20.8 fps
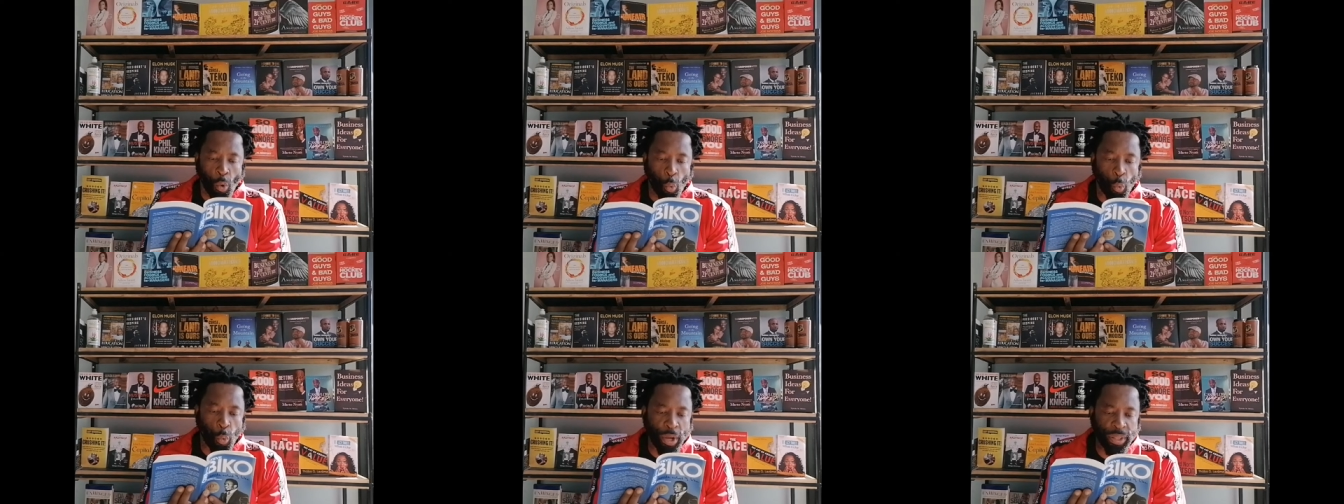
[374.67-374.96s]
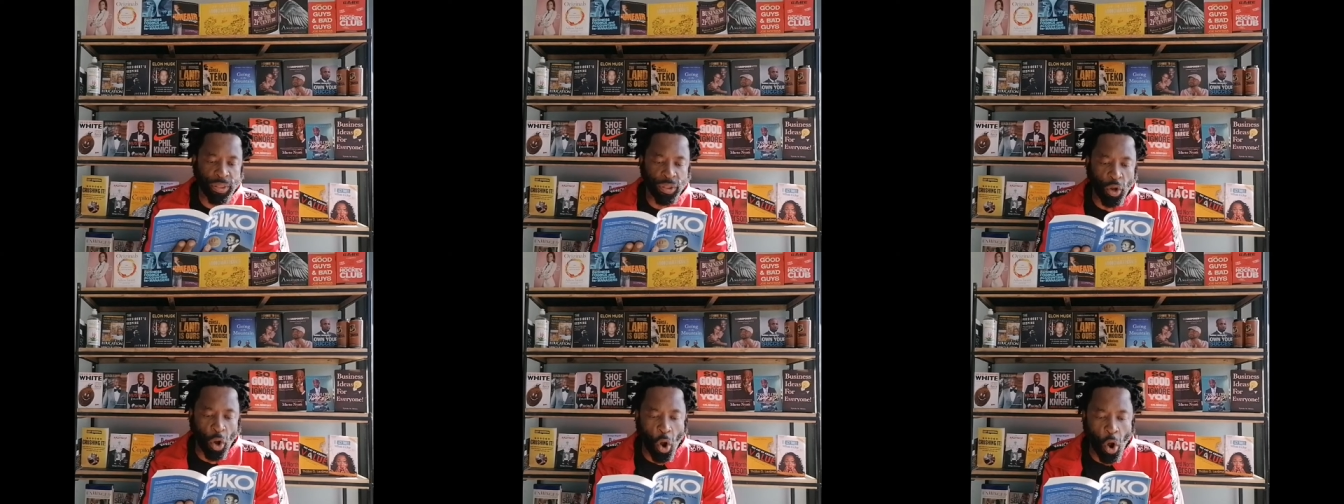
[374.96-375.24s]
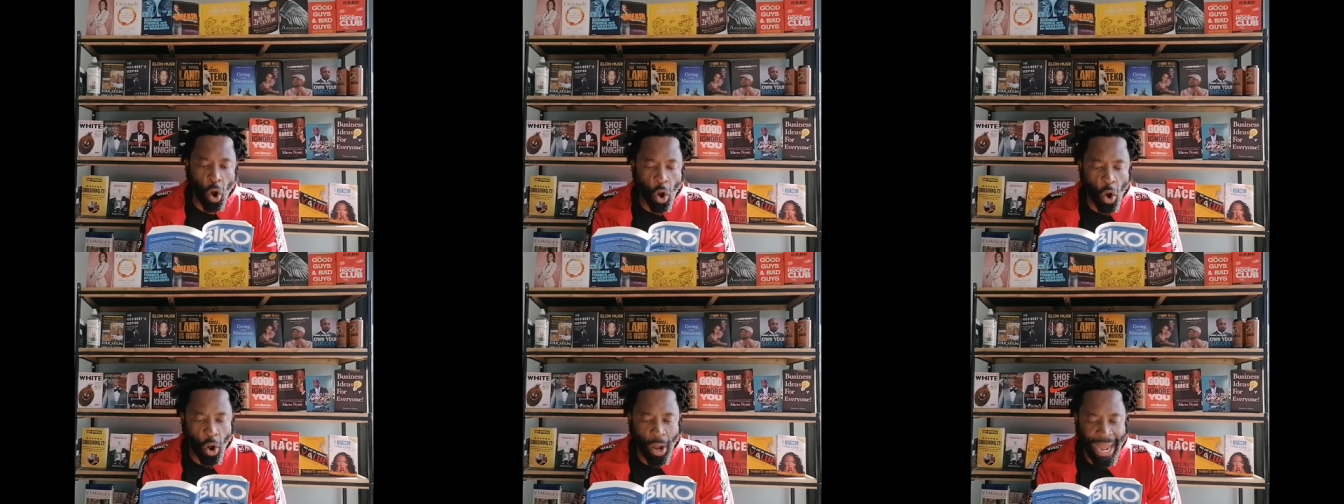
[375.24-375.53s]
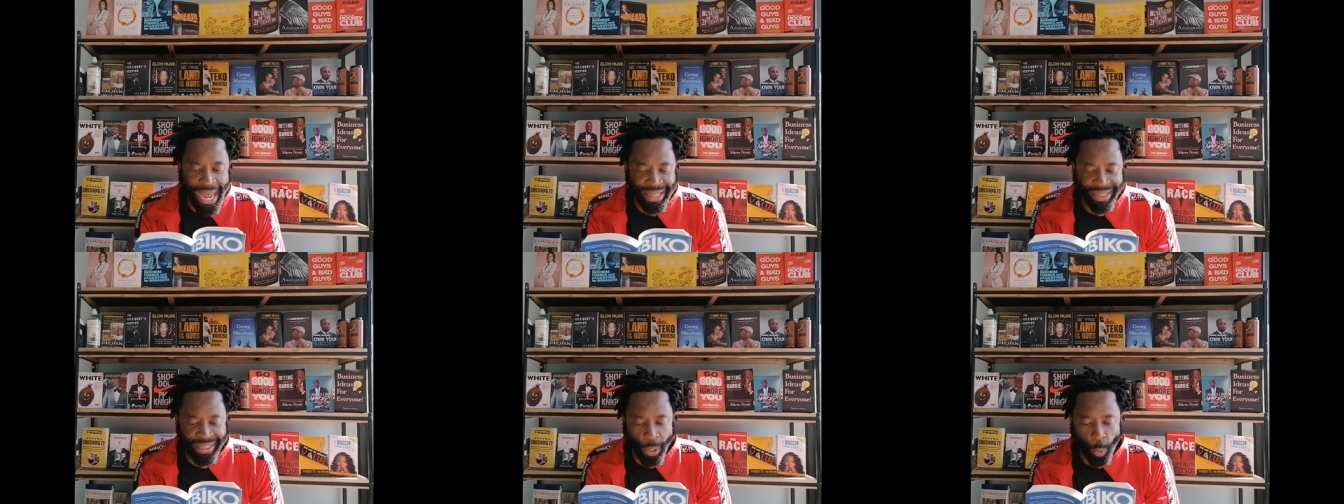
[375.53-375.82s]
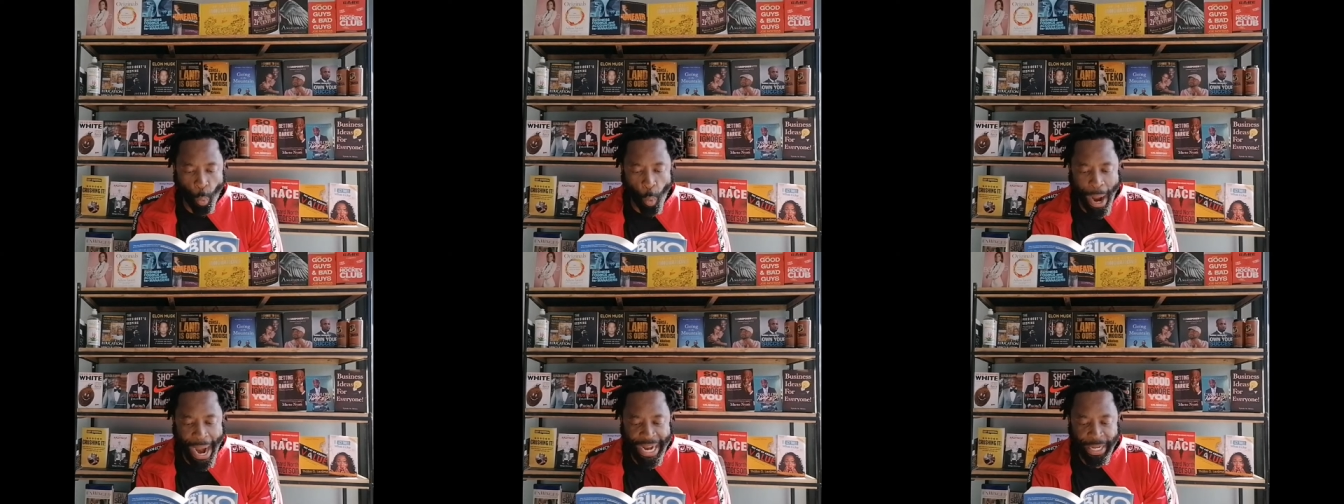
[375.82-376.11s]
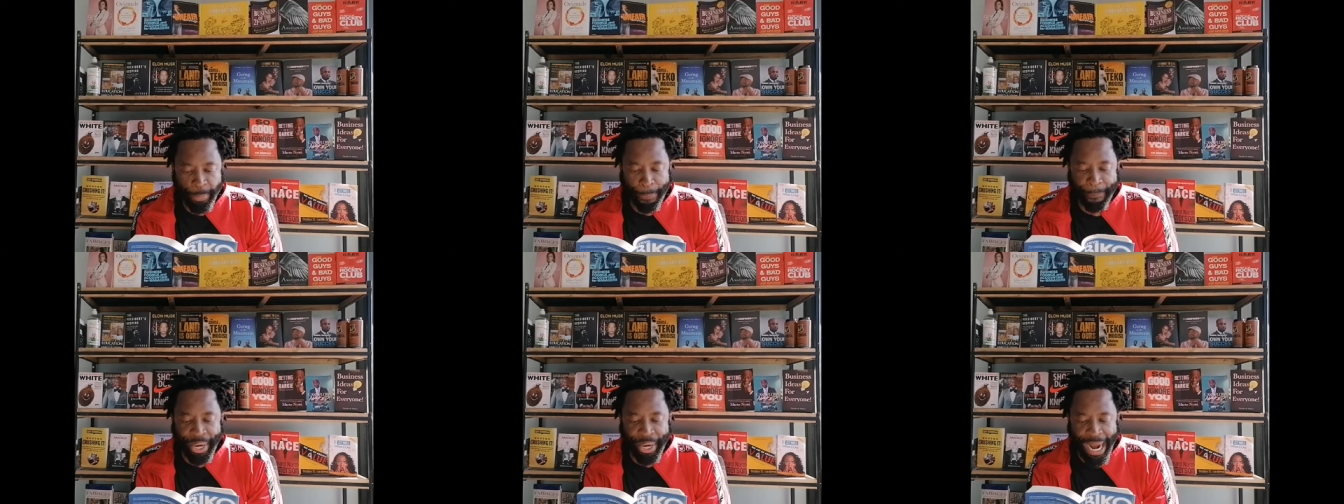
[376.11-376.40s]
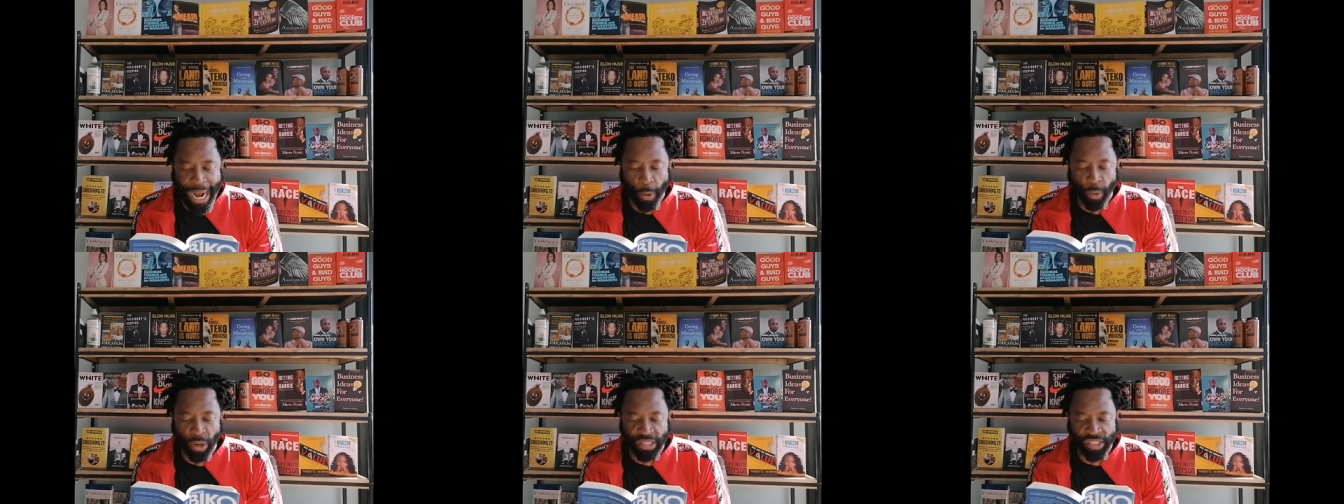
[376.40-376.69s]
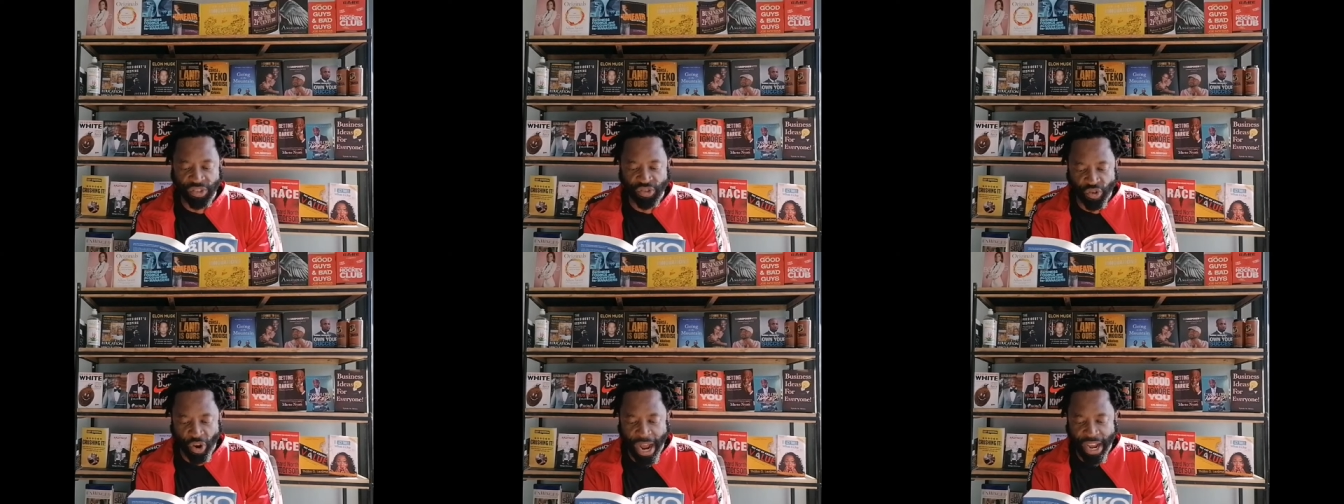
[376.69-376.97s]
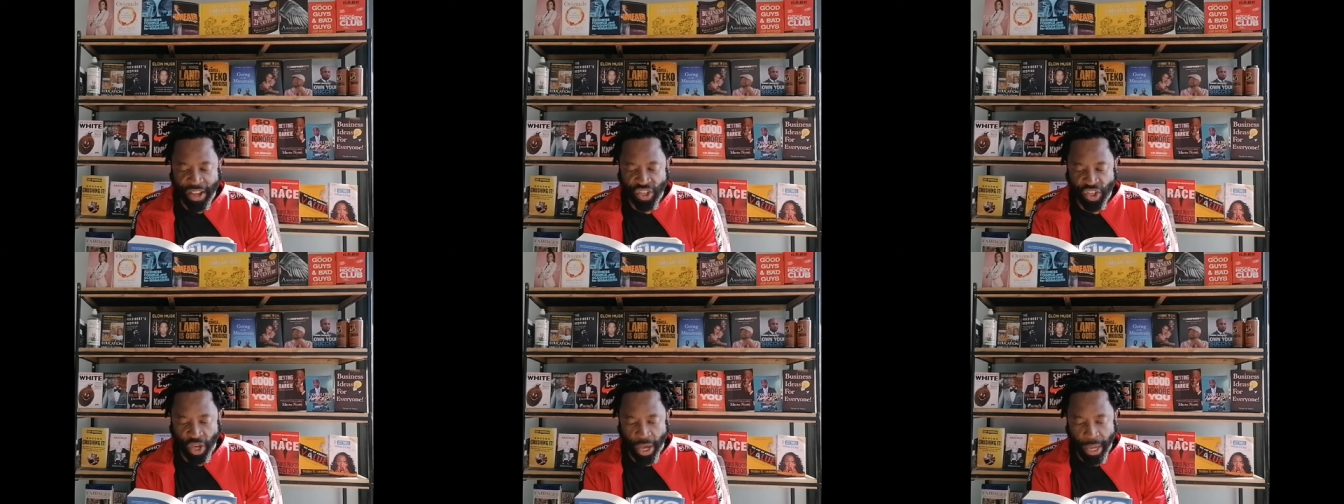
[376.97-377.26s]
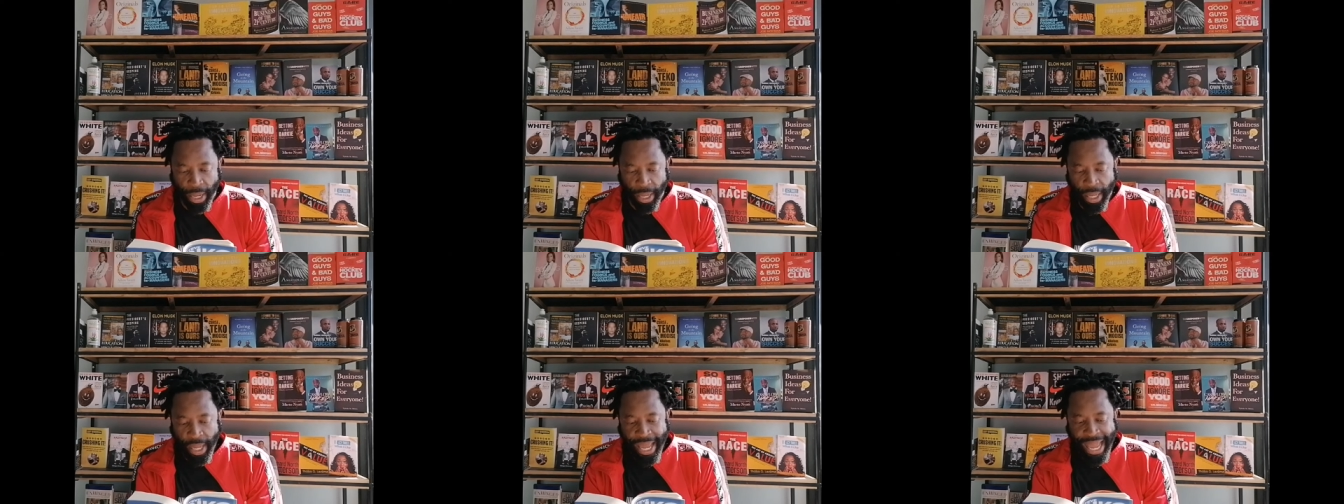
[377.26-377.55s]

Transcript: with awe at the white power structure